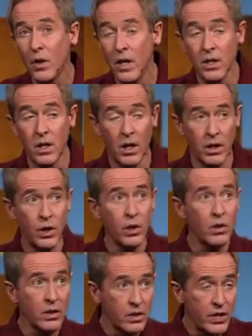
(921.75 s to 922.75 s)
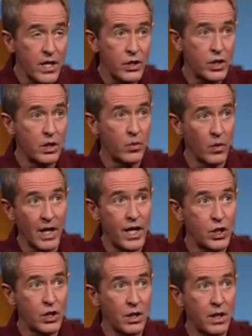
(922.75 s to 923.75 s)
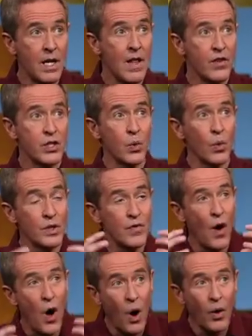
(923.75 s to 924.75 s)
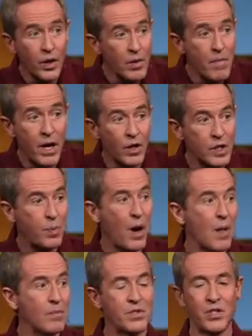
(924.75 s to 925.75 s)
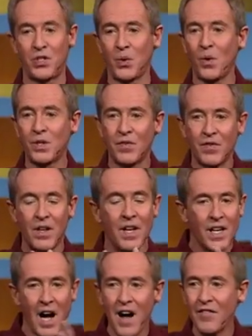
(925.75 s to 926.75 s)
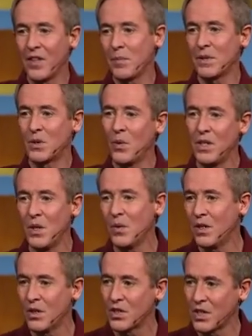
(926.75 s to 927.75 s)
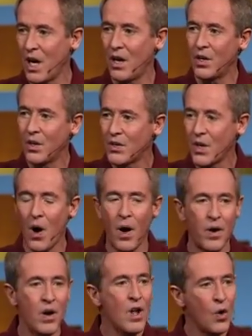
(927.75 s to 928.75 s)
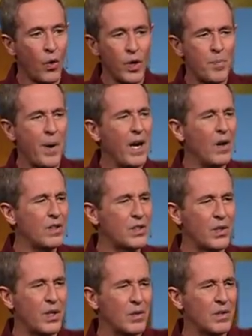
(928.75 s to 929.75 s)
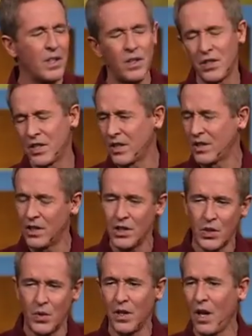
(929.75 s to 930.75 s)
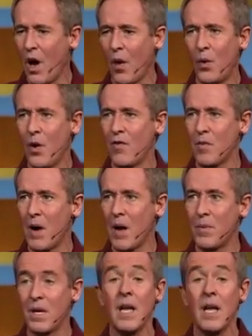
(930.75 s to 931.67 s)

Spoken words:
tension relationally, the source of all your marriage problems, the source of the conflict between you and your son or your daughter or your parents or your sister-in-law or whoever it might be,